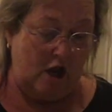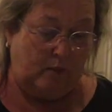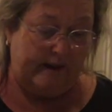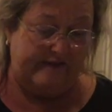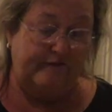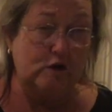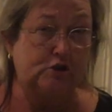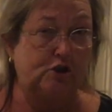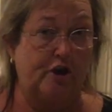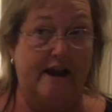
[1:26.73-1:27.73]
When I
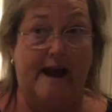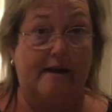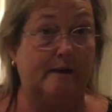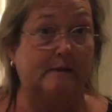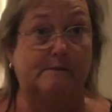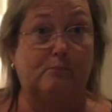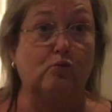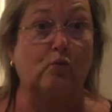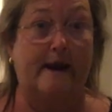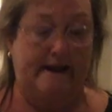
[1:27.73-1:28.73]
first started out, it was
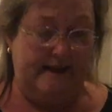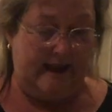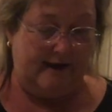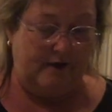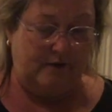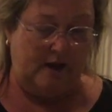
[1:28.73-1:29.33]
bright yellow.